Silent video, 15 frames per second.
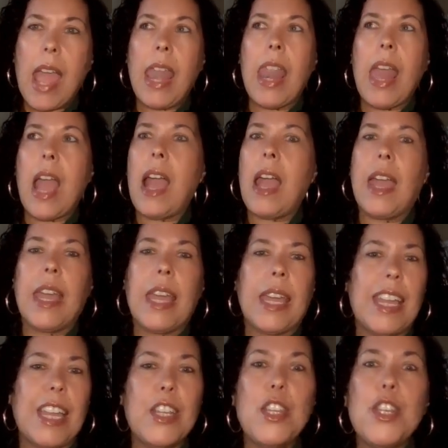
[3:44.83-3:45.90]
And
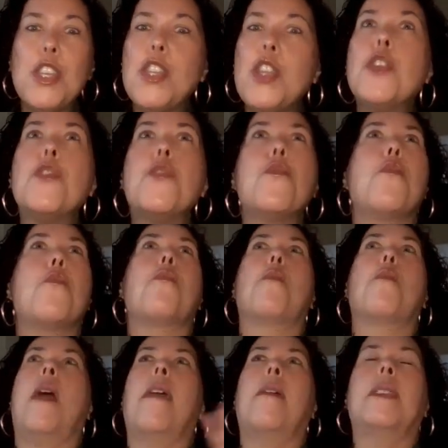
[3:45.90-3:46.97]
I
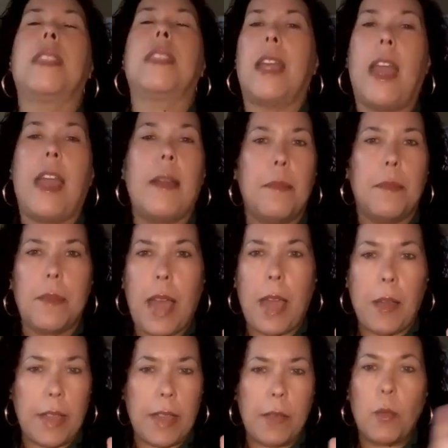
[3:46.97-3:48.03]
knew, I was like,
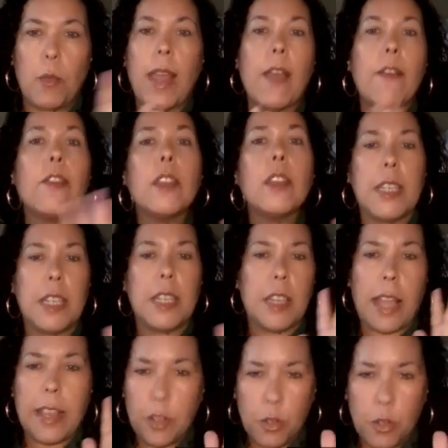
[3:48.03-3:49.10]
whatever,
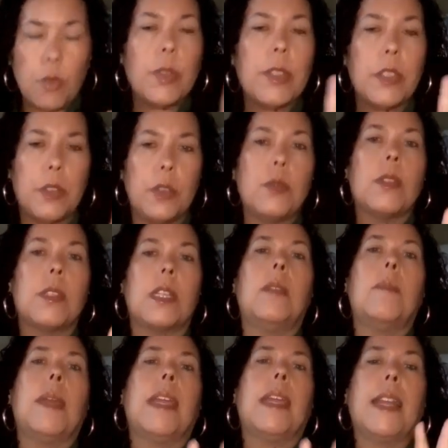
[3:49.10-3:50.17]
I knew what the news was
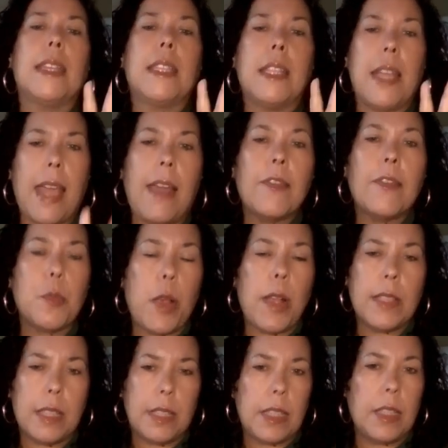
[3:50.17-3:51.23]
going to be. And I said, I have to
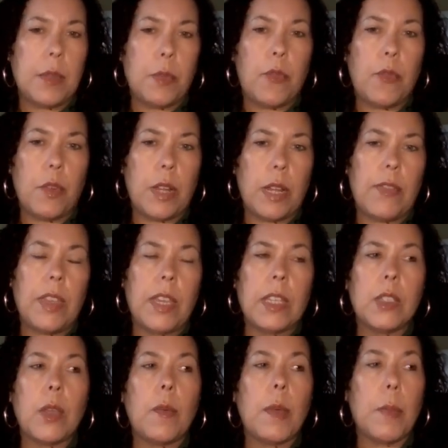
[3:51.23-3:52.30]
process this before
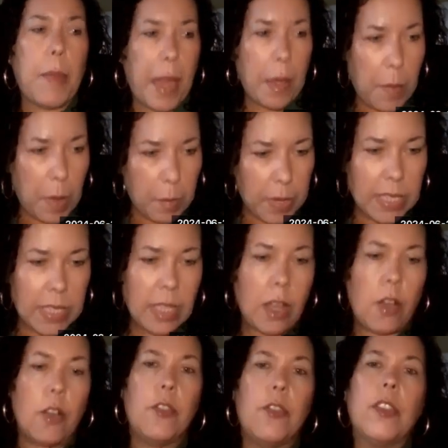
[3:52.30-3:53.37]
anything. So I went back by
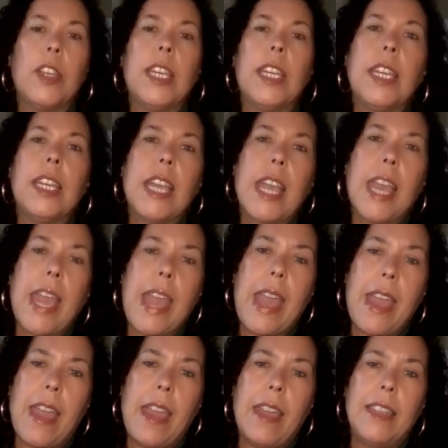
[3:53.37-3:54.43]
myself
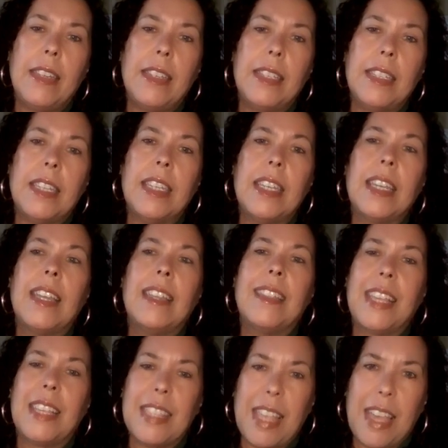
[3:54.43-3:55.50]
and
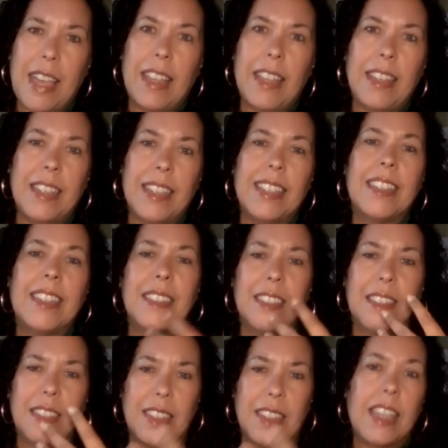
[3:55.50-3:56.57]
they said,
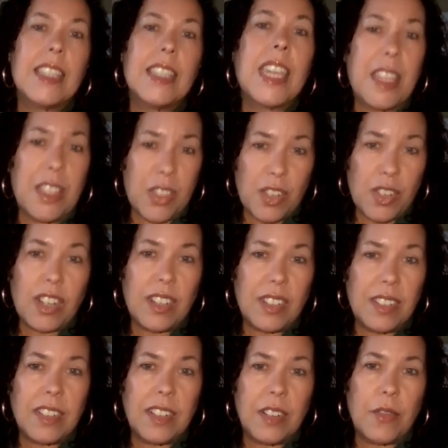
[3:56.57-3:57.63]
it's
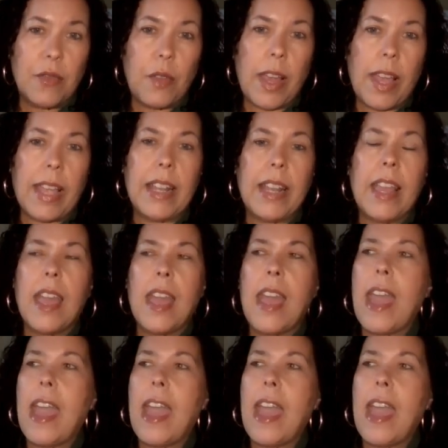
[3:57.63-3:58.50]
cancer, right?